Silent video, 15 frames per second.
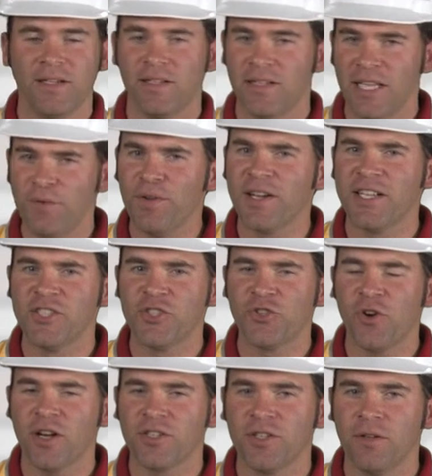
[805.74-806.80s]
Cleveland
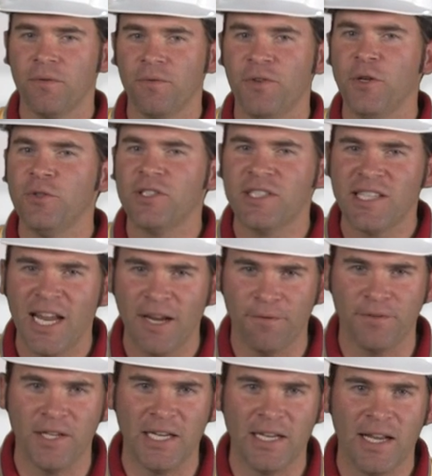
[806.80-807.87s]
Construction views
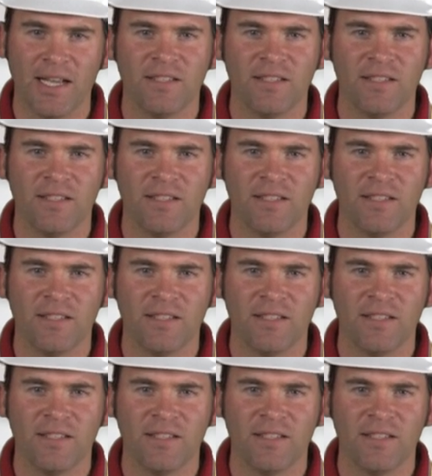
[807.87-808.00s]
safety